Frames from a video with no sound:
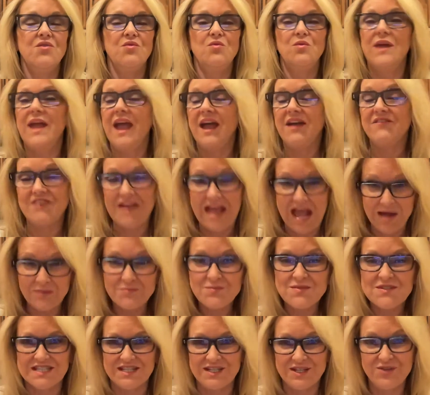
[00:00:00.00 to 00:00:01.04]
We have
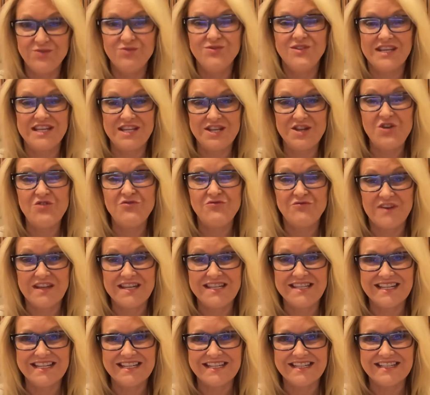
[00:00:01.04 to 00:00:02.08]
absolutely no
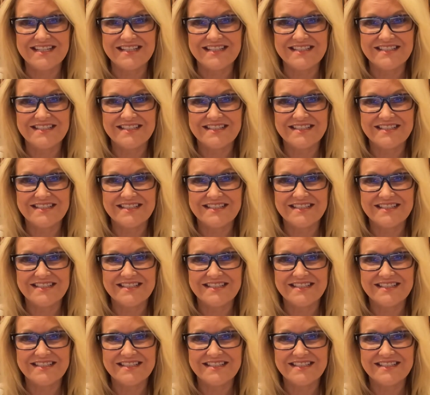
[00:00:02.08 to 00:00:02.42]
funding,